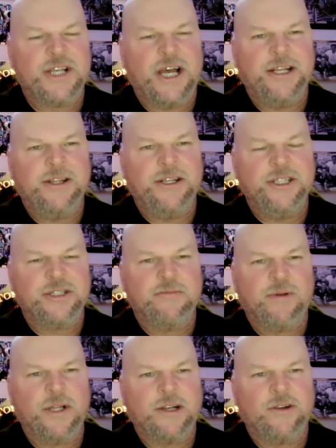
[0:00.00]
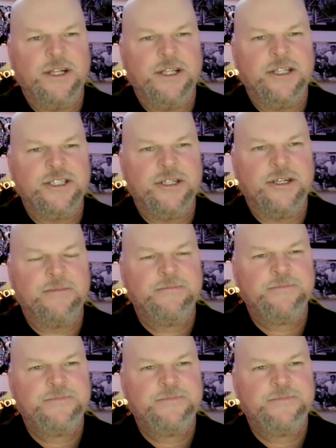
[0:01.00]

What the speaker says: on you than just Bowling Green this year.